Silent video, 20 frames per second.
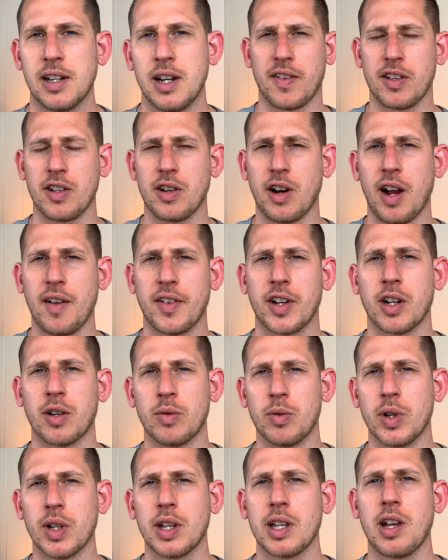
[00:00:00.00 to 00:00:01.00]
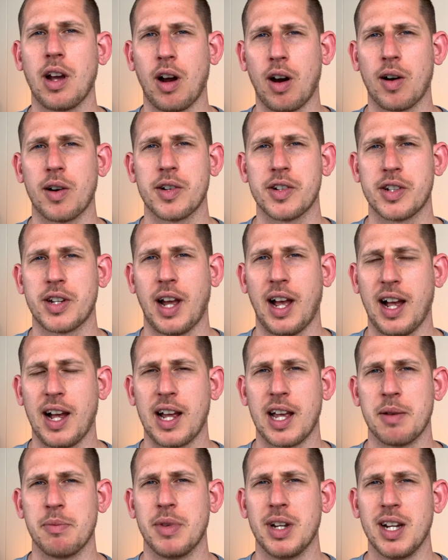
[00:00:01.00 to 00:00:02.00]
you're having a really hard
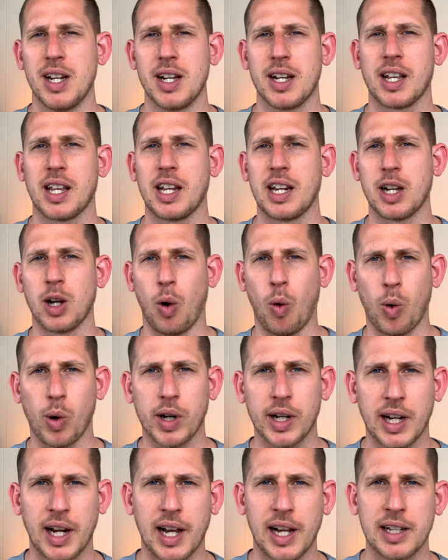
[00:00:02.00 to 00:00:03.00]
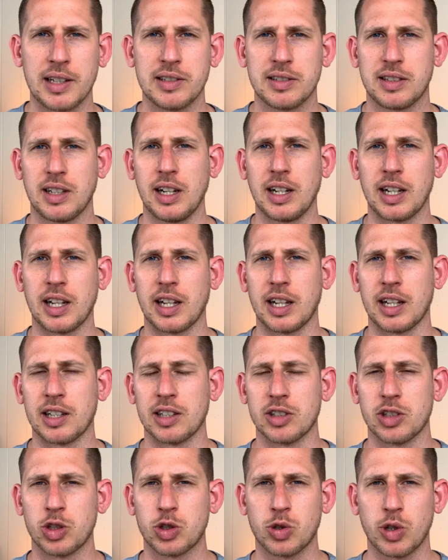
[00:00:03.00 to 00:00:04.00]
time getting organized and getting
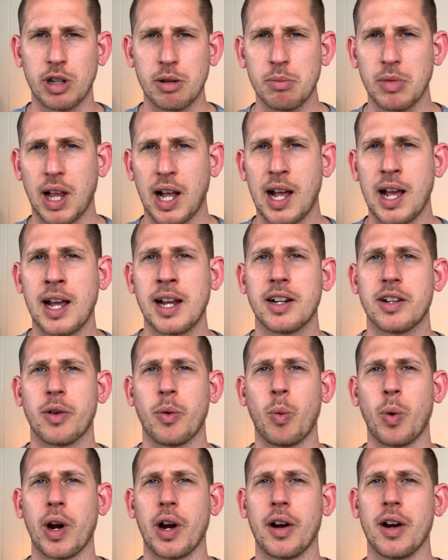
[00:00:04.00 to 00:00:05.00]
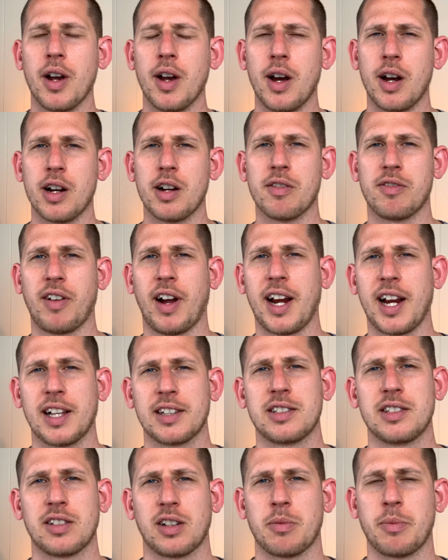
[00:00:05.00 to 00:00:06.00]
streamlined where your
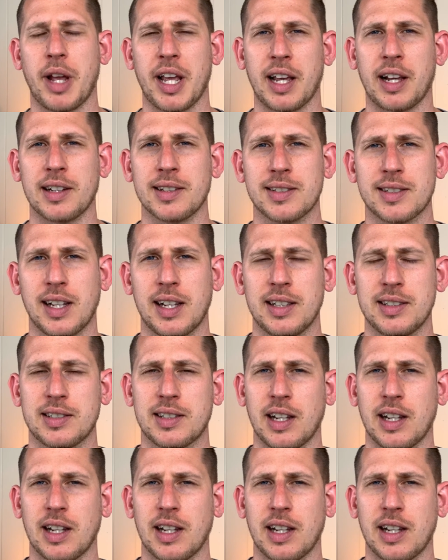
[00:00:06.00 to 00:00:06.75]
finances are making sense.